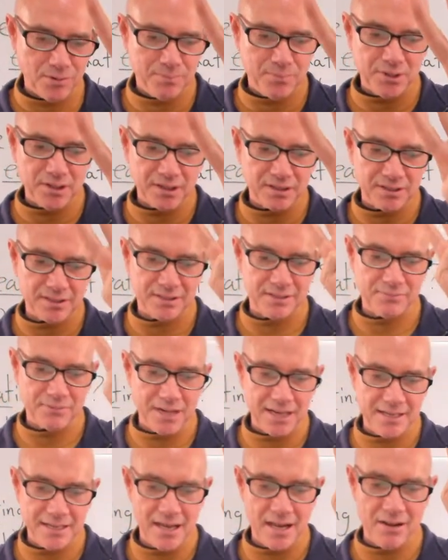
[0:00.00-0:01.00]
books
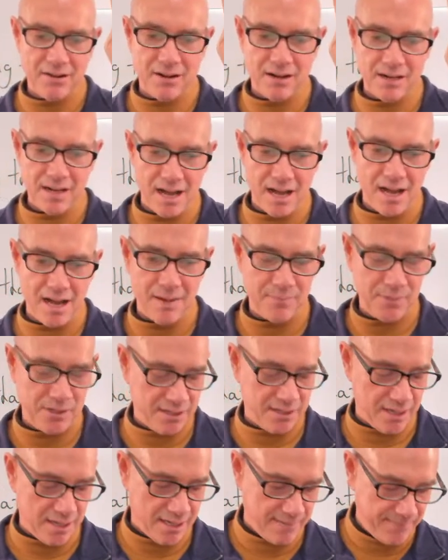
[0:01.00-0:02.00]
right now on
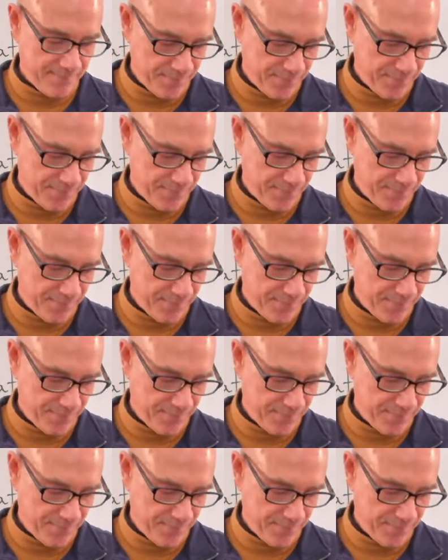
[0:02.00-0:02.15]
Amazon.